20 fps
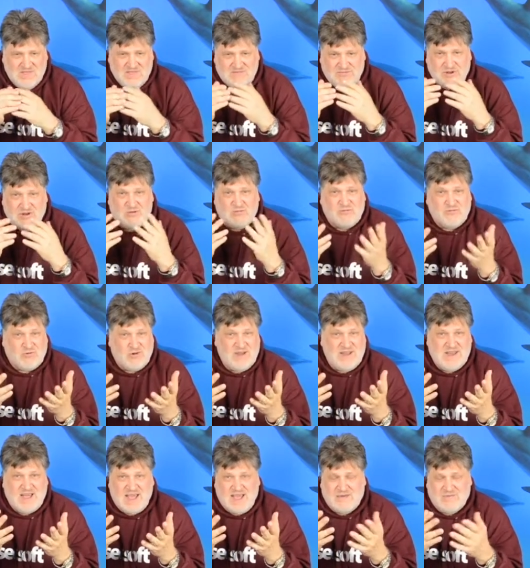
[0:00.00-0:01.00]
If you're a
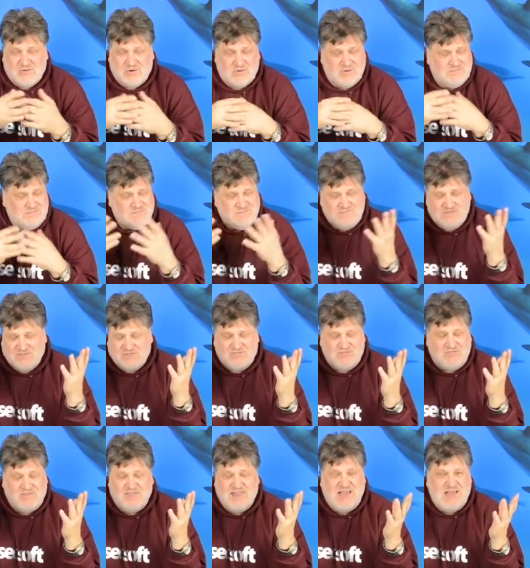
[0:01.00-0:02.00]
free diver, it's
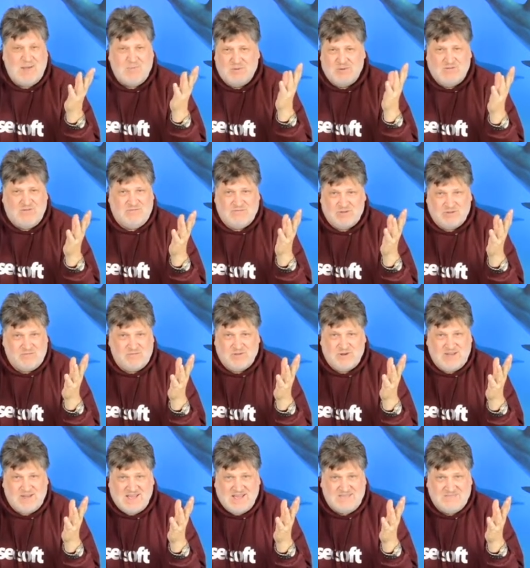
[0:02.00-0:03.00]
phenomenal for
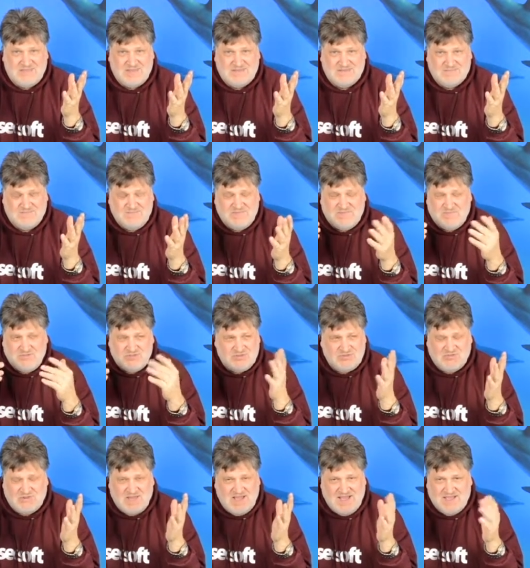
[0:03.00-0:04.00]
free diving. If you
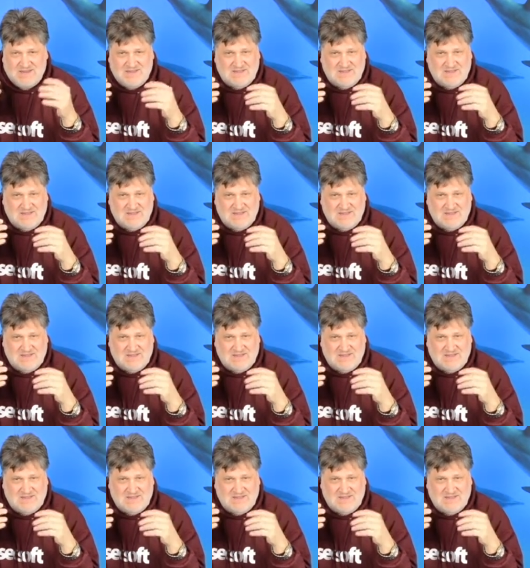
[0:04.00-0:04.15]
try it,